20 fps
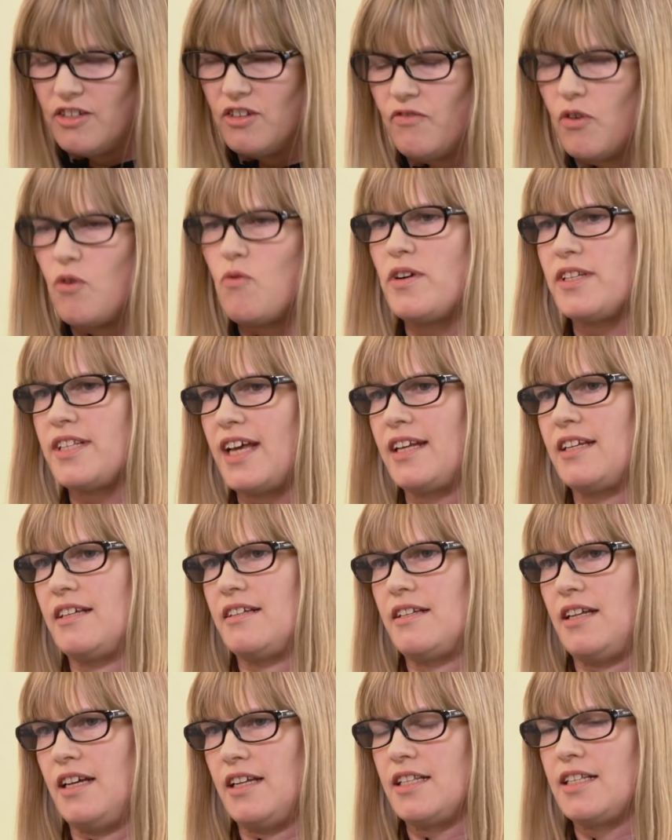You've always had
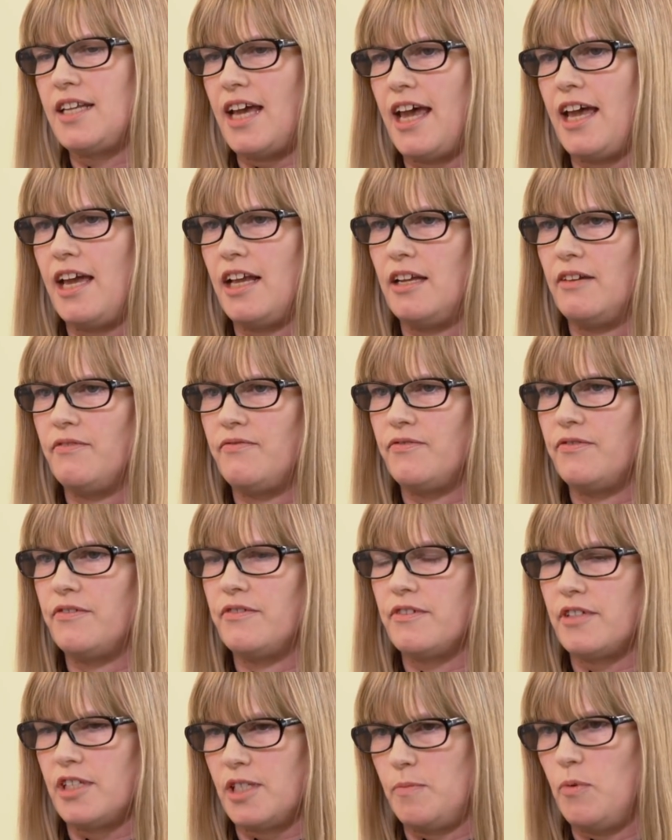a tail of
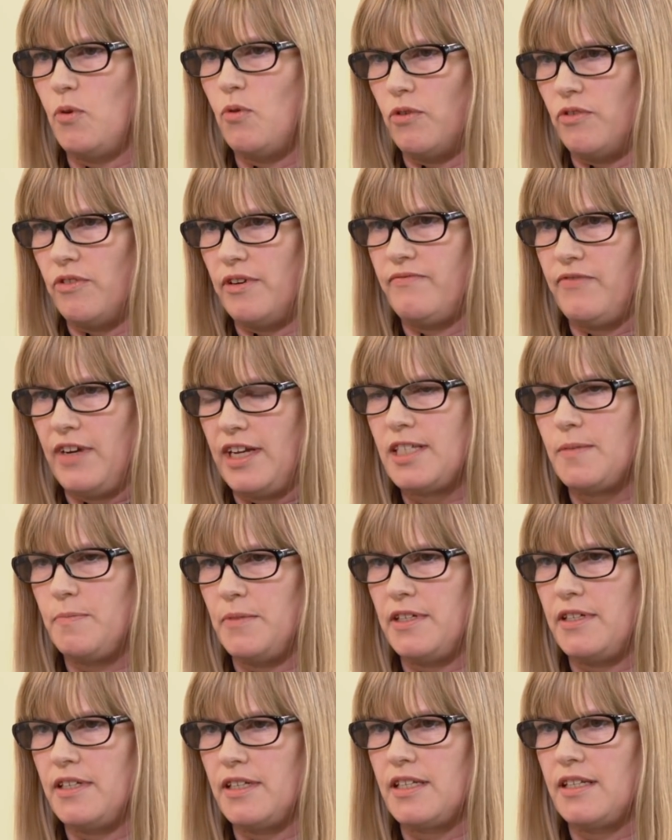smaller
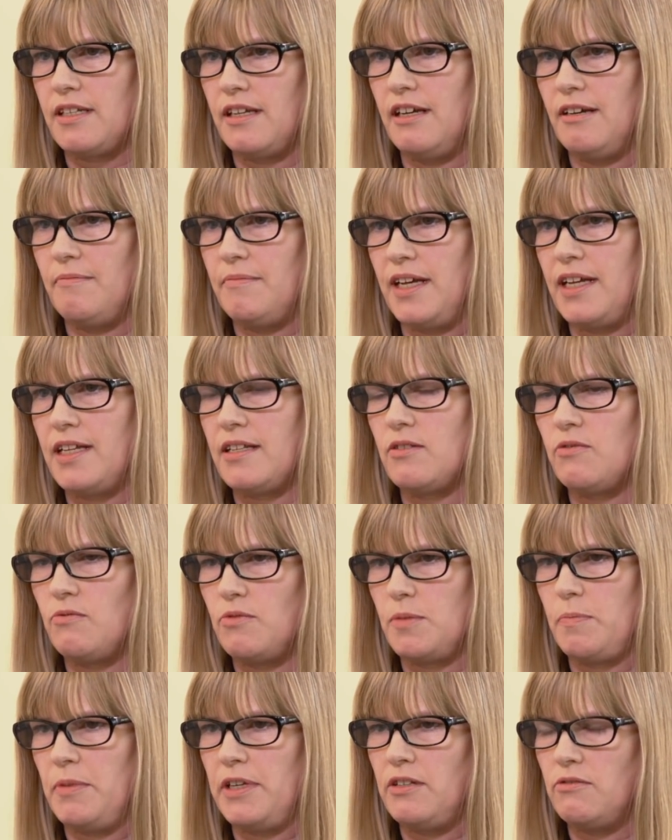investments. That's
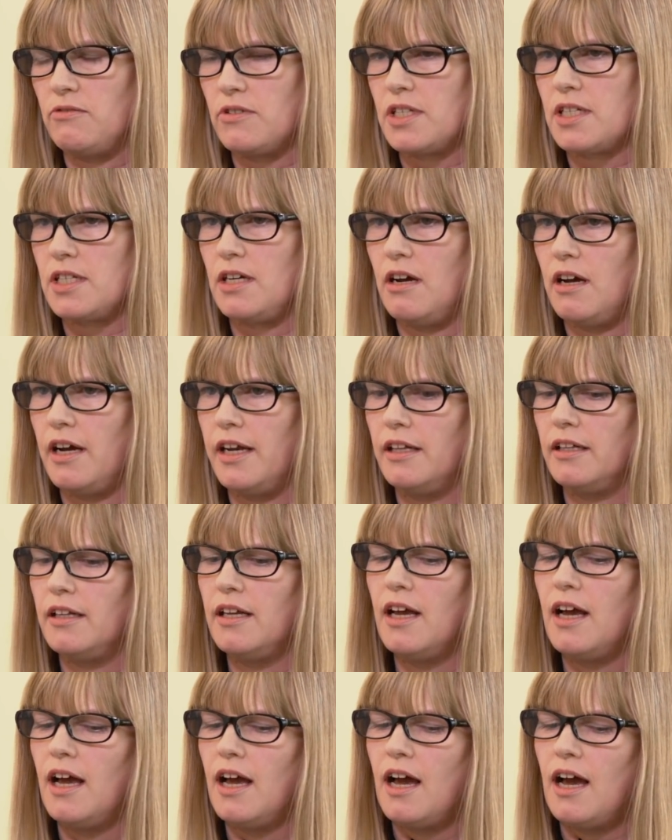always been your
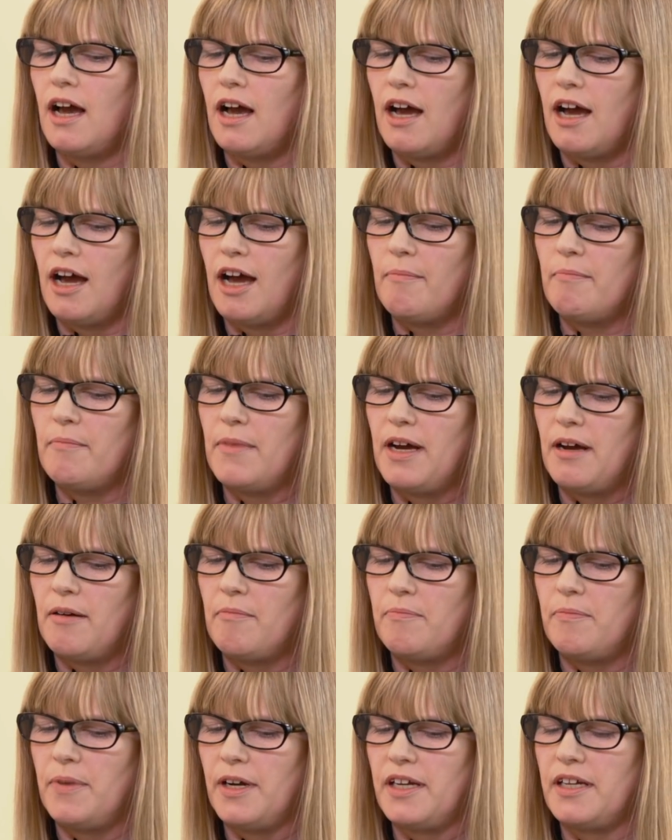style.
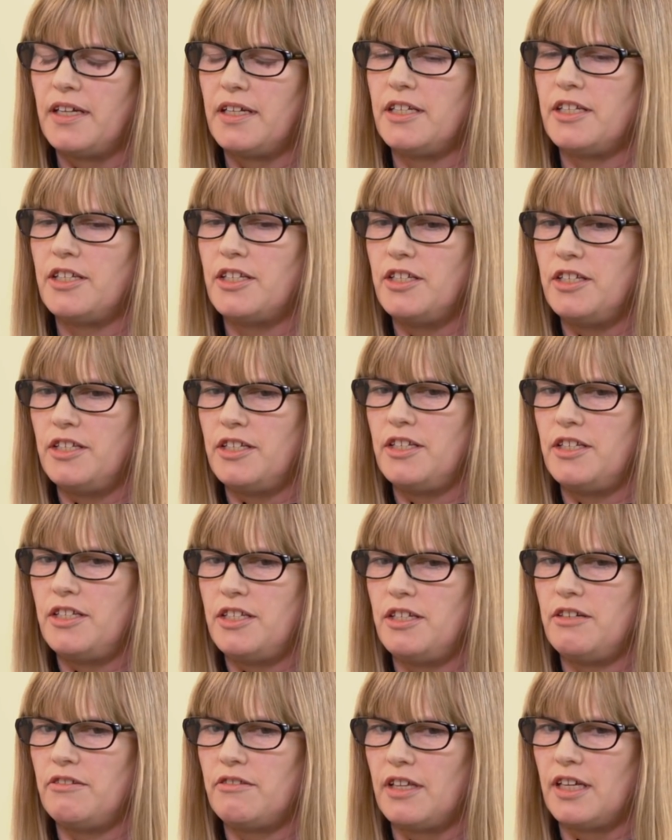But
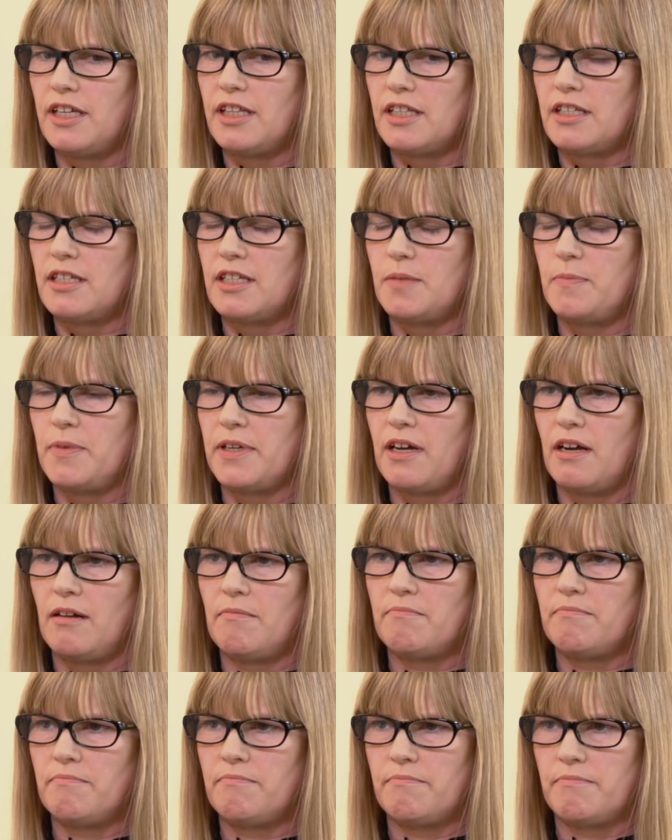do you think this has
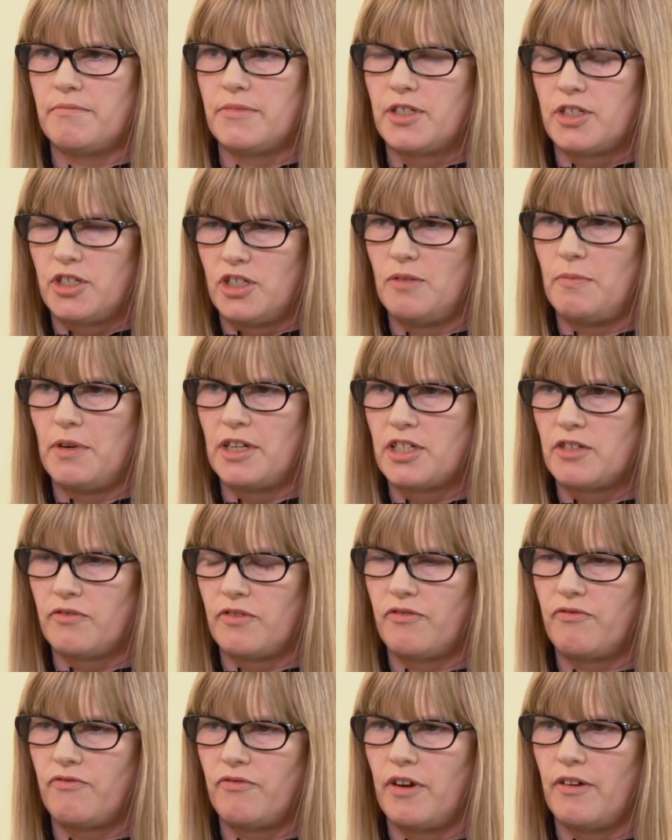become too much
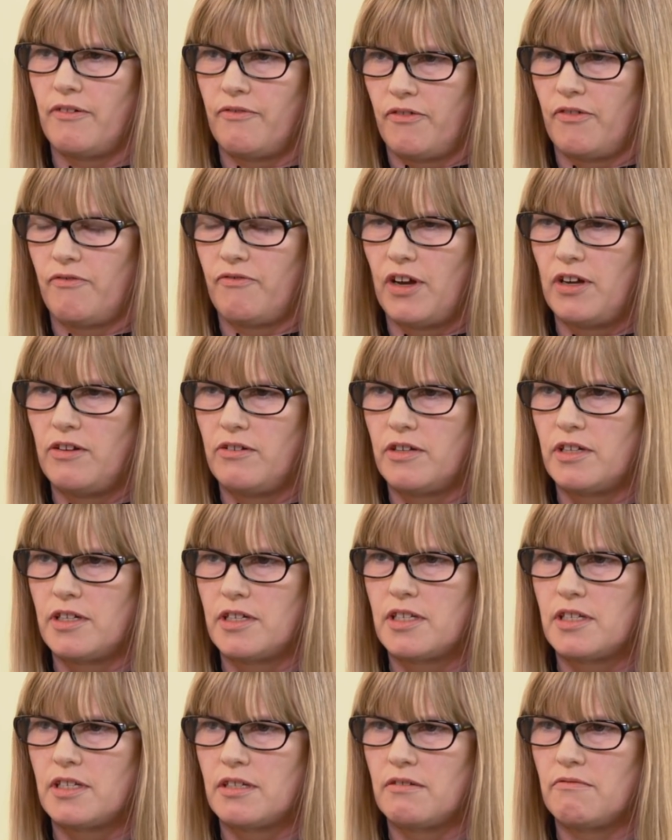of a
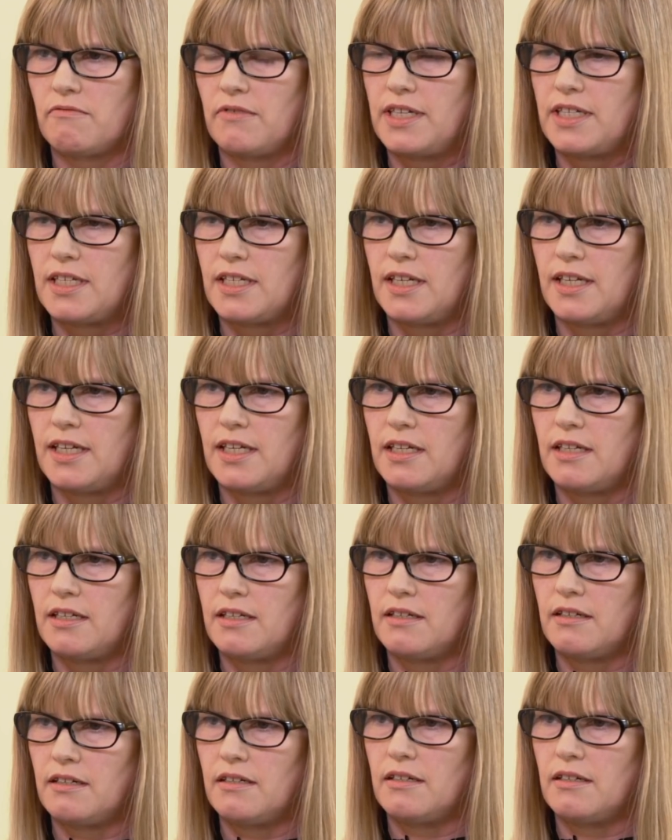focus recently?